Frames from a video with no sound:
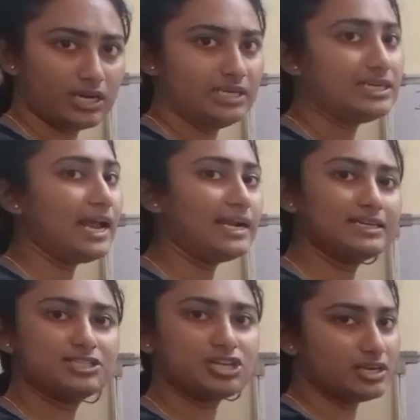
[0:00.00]
int, and
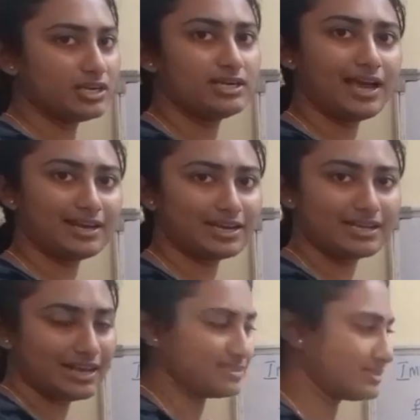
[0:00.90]
it
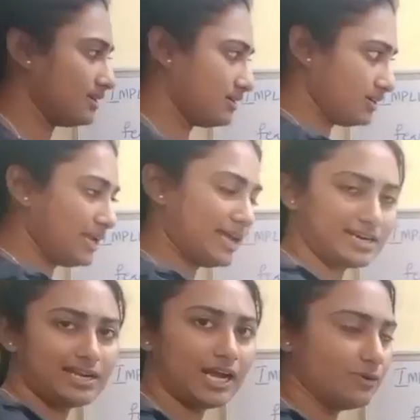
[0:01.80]

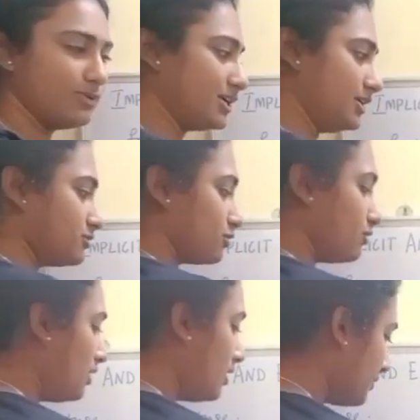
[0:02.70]
directly converted it.
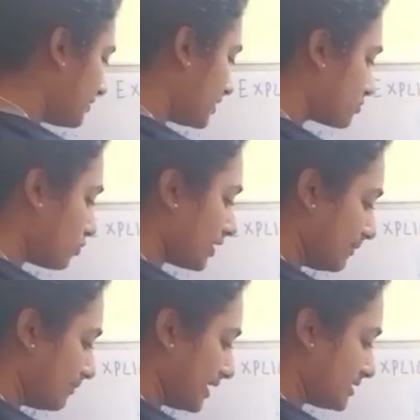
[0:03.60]
So there's no
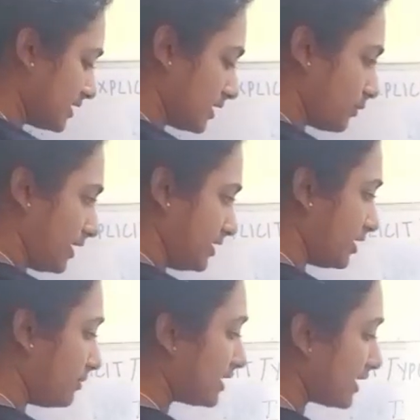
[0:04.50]
typecasting required
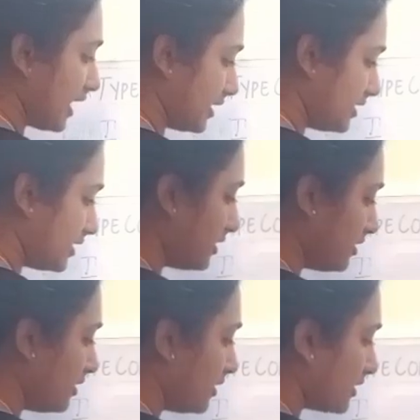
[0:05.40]
here. But yeah,
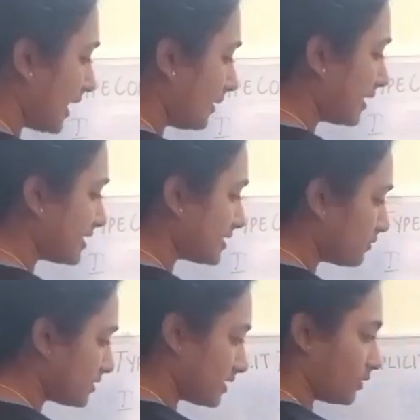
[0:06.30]
here type
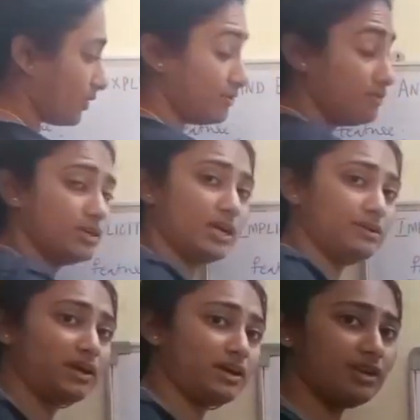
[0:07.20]

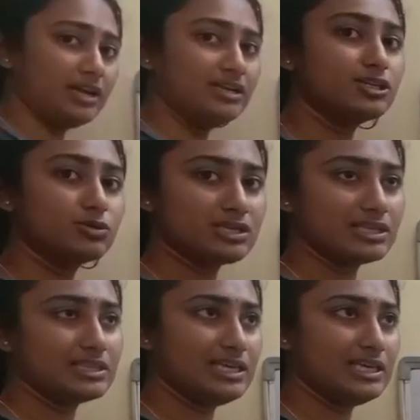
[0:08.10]
they have done it
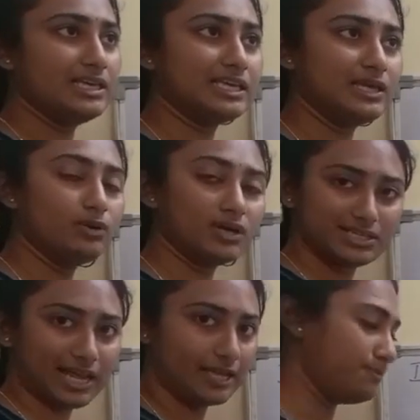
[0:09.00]
using the
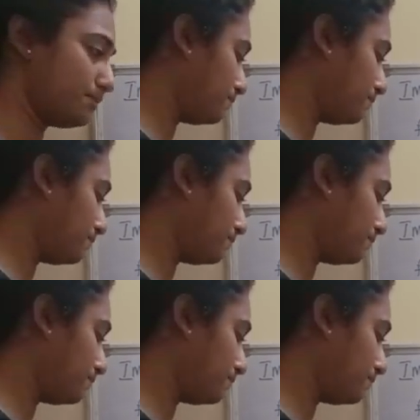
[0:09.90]
keyword type